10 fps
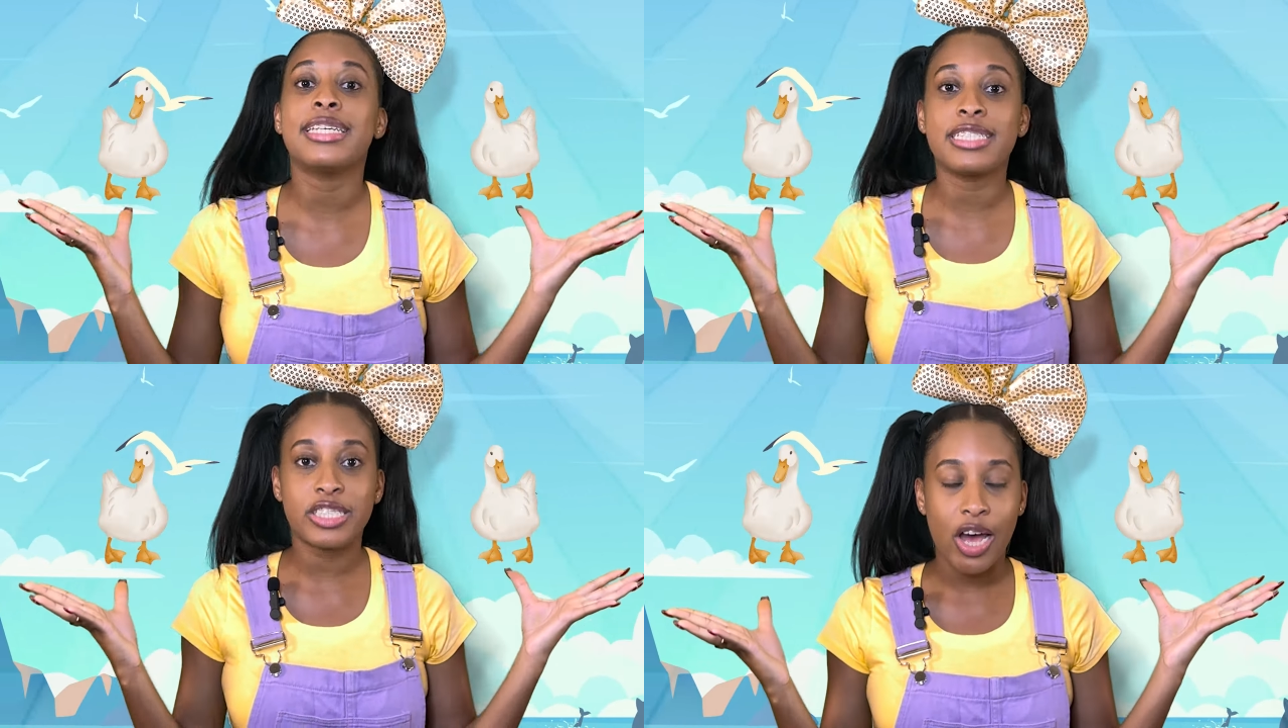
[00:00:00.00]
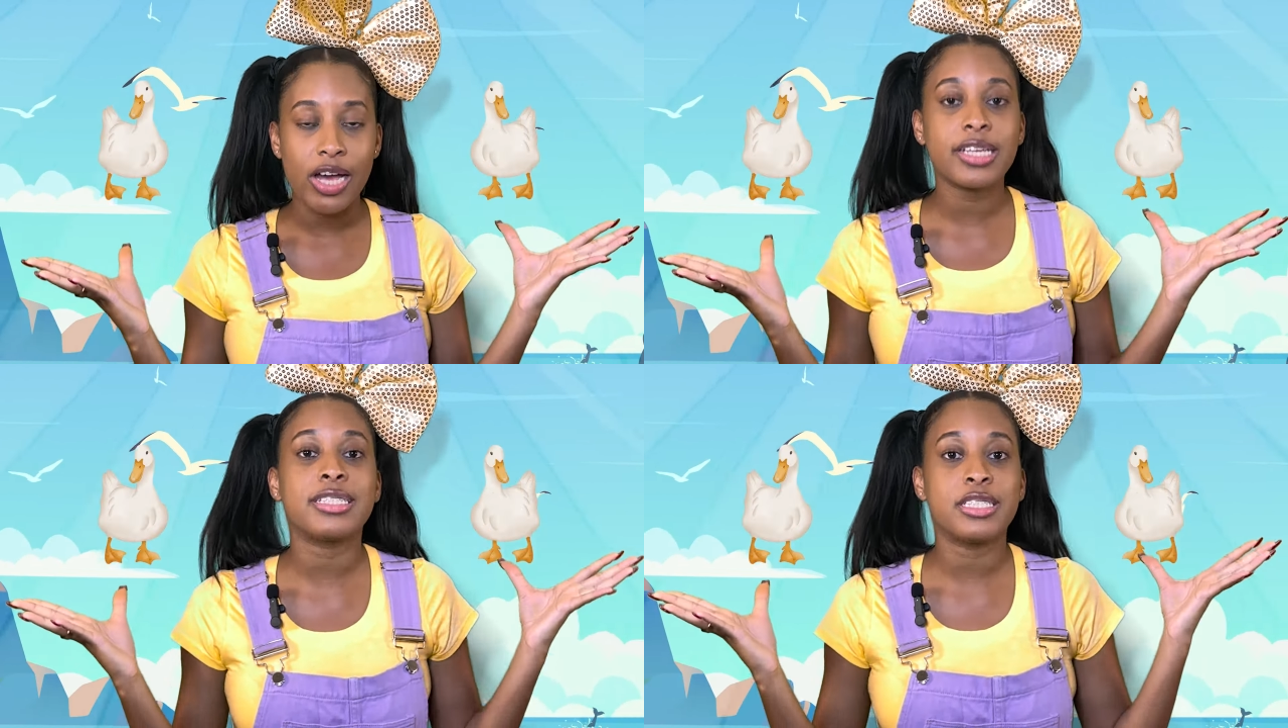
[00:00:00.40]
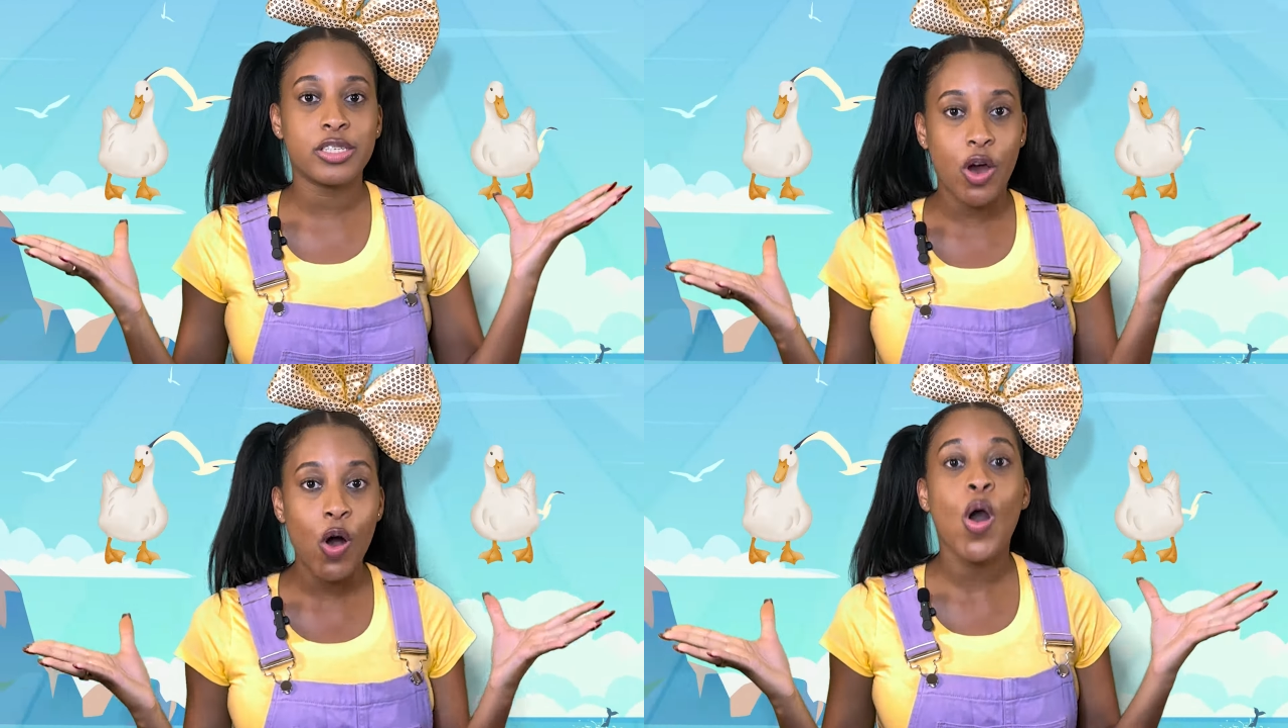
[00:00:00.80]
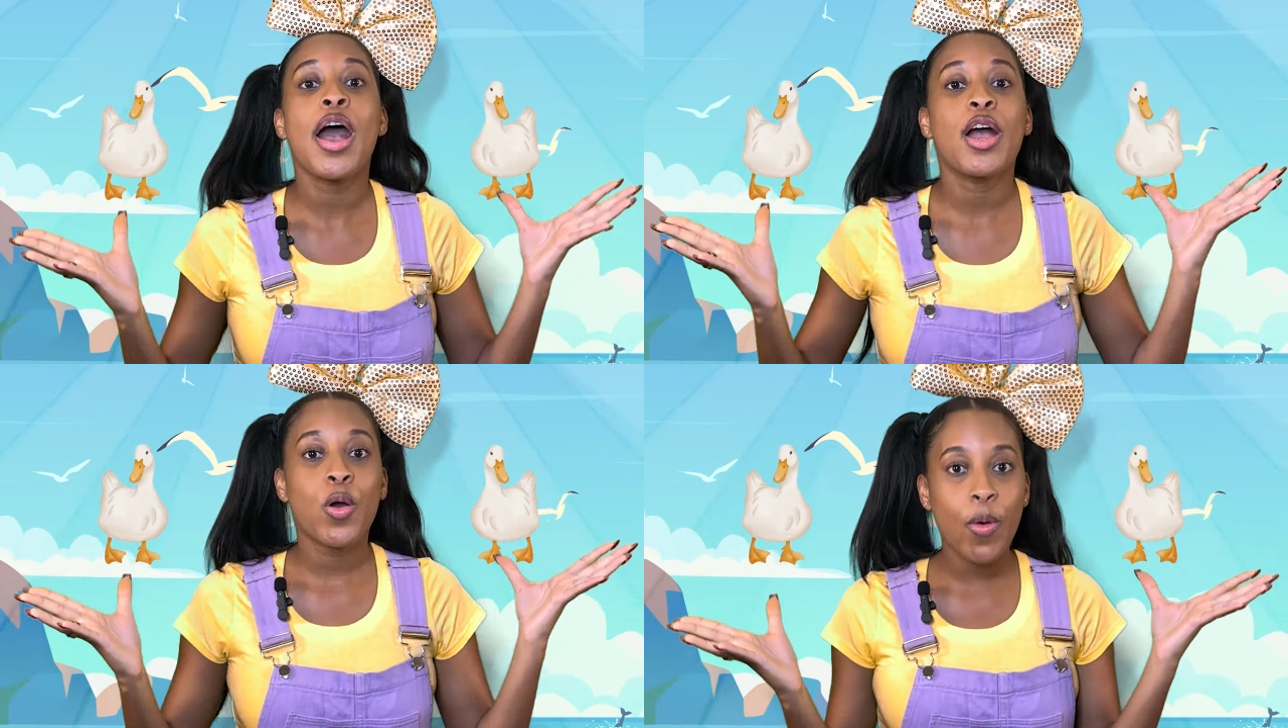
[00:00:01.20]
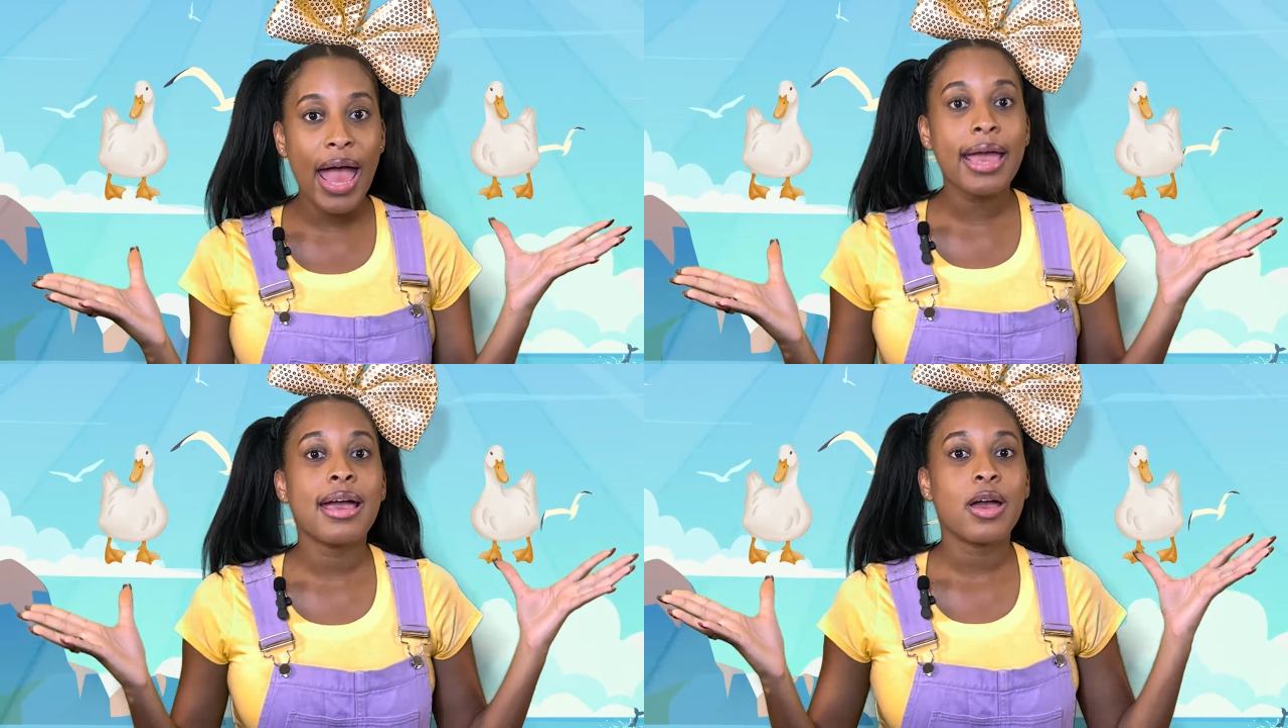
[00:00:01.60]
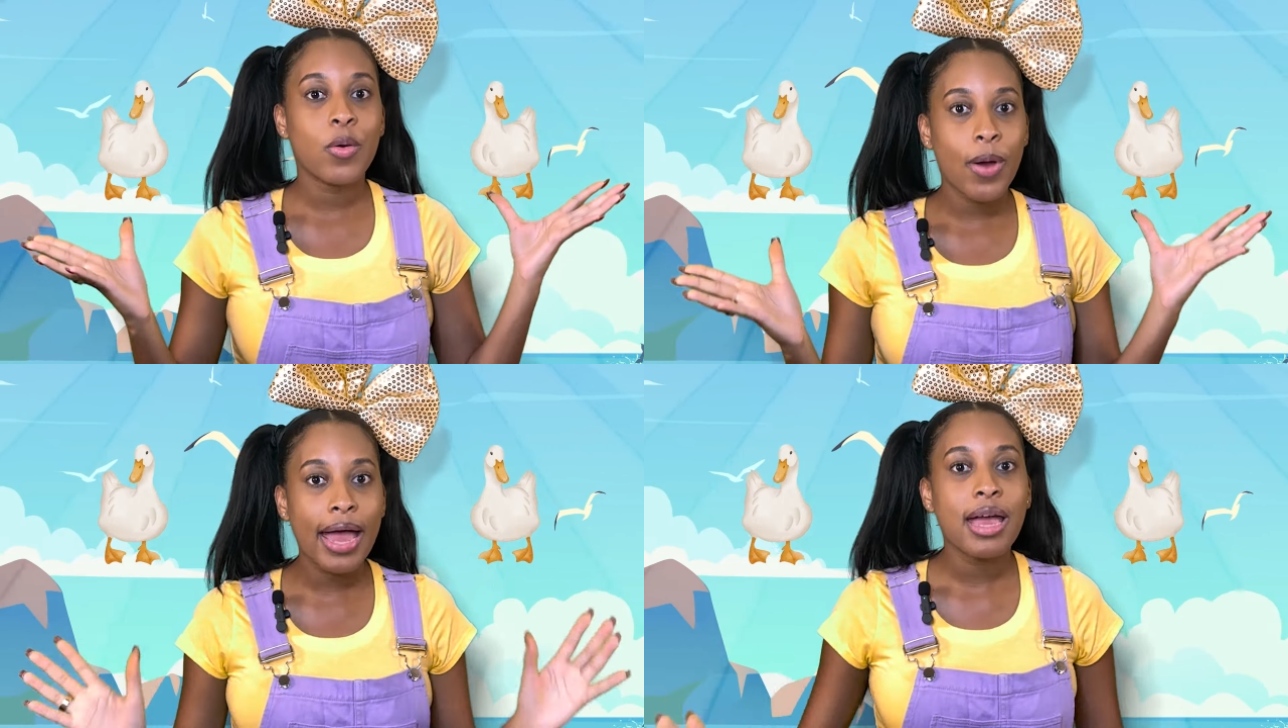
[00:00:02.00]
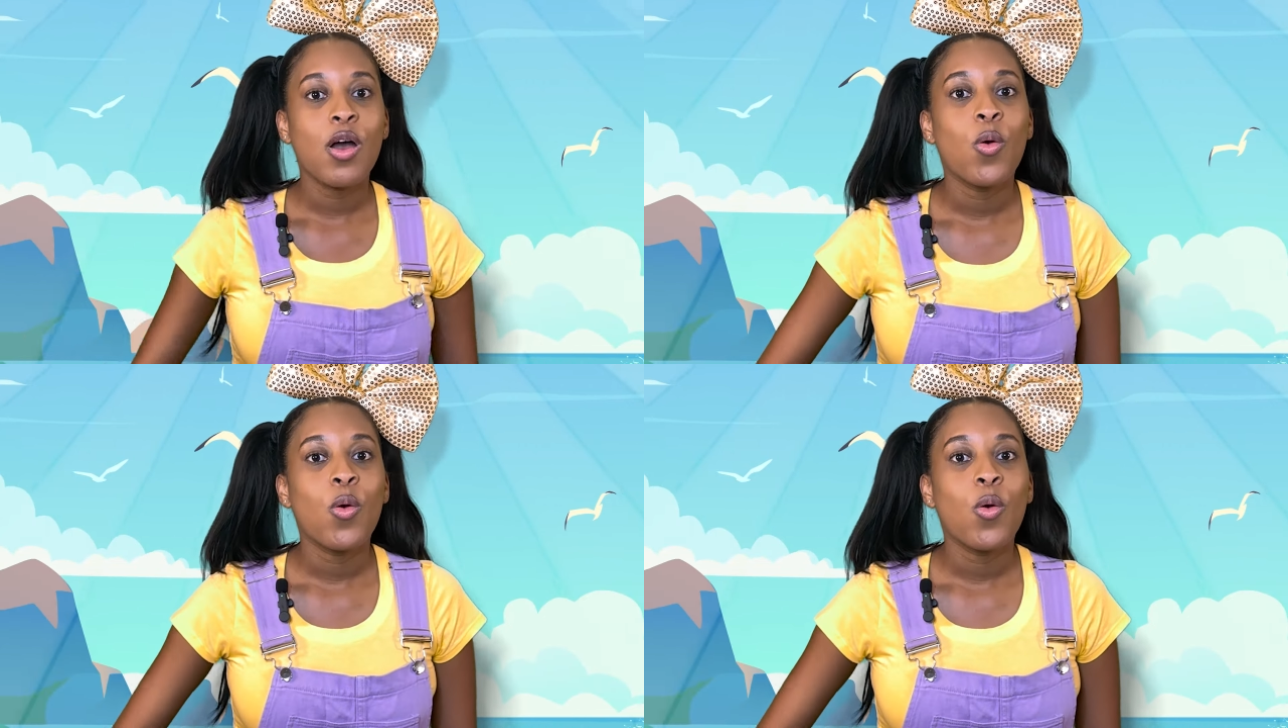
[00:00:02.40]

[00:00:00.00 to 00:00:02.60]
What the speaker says: The ducks go quack, quack.